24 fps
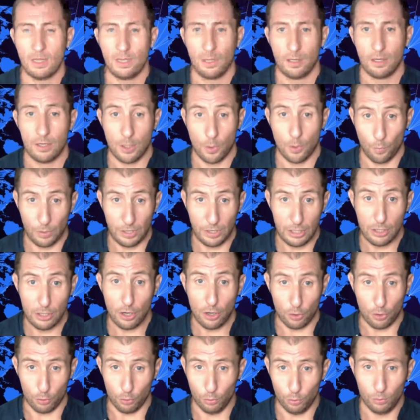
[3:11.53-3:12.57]
Now we
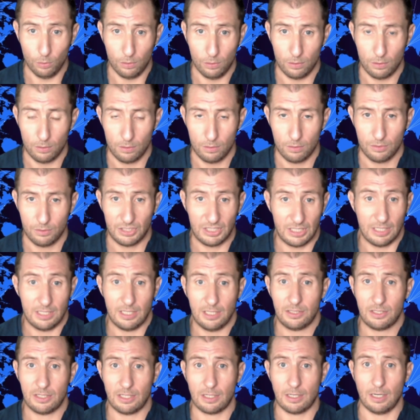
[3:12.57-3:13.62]
know,
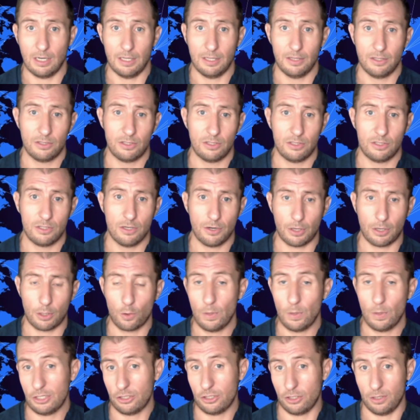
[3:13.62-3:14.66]
statistically, this is not a
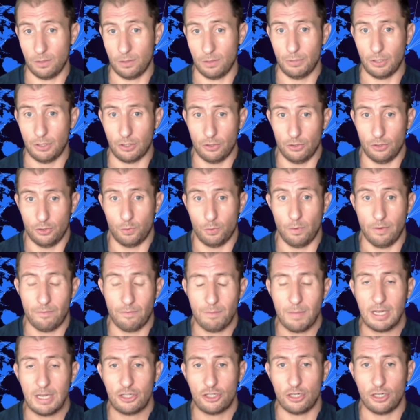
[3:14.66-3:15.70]
question because we've
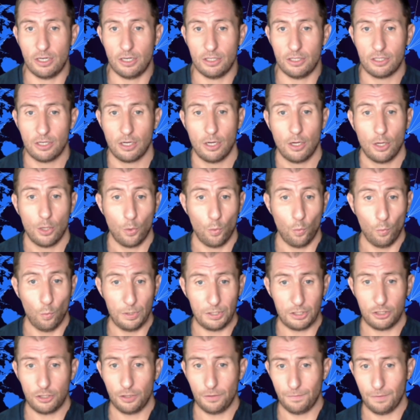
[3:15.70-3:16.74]
measured it,
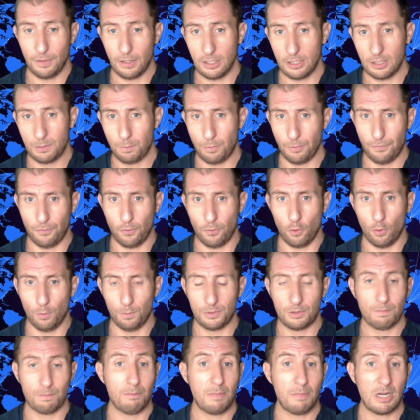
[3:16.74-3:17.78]
which of these performs
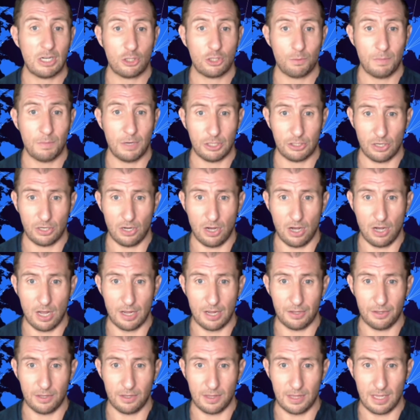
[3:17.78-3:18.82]
much, much higher
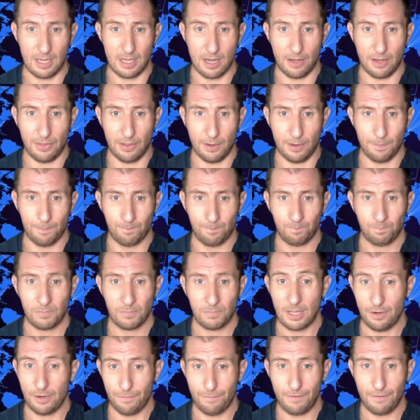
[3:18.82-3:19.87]
than the other.
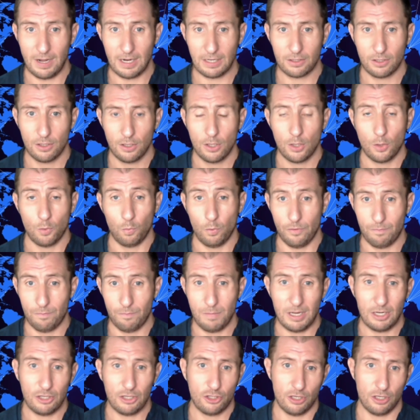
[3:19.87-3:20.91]
And in fact, we've
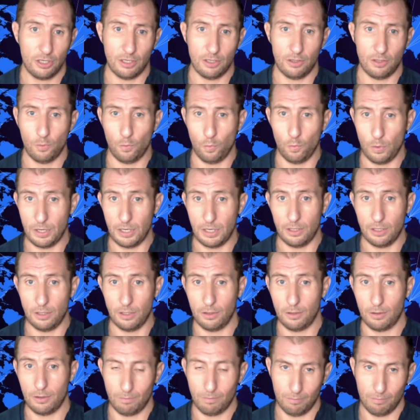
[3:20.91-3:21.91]
measured it with